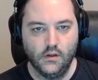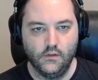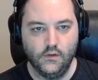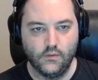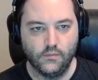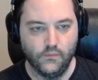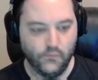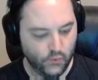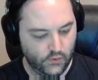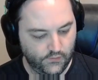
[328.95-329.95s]
These are
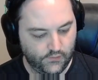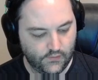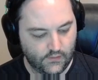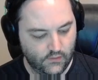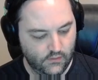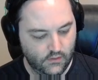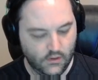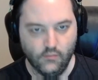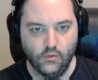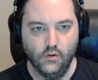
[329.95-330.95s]
4 and 7.
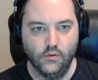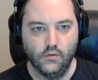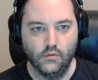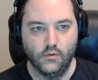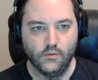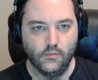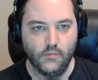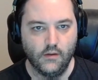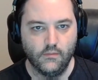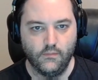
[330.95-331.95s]
And we know the order from
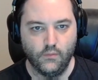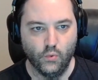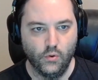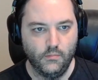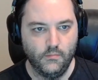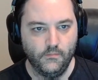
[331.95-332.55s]
that 4.